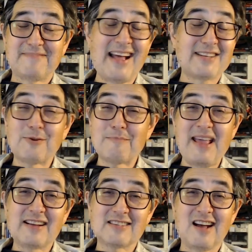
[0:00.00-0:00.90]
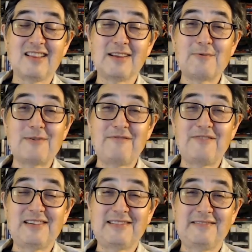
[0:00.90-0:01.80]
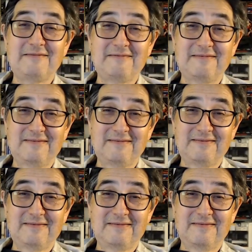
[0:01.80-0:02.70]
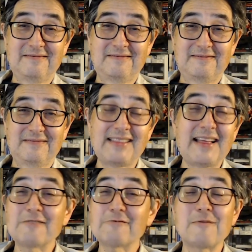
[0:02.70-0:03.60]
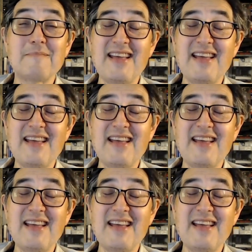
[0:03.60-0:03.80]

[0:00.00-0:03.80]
That's what makes Hollywood fun. And that's what